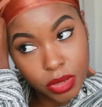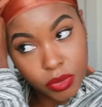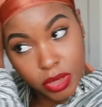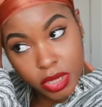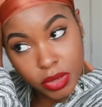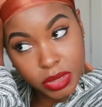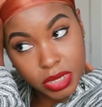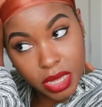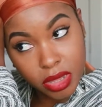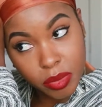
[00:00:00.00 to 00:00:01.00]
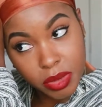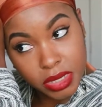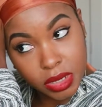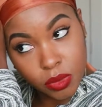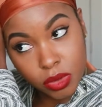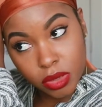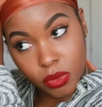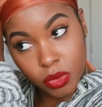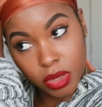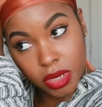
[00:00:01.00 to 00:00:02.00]
really, really close together because I really
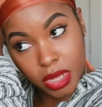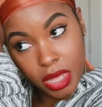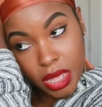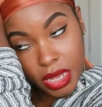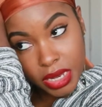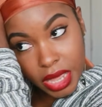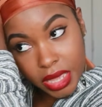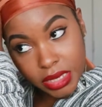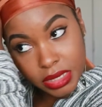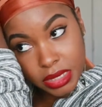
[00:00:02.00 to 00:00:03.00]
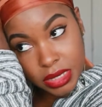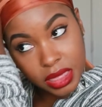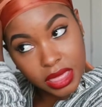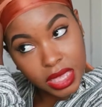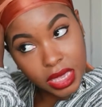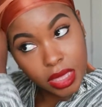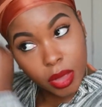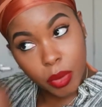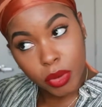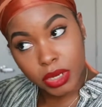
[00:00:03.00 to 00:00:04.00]
want a nice thick
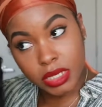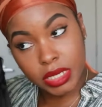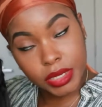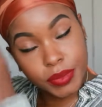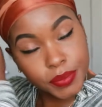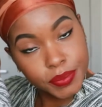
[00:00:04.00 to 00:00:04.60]
ponytail.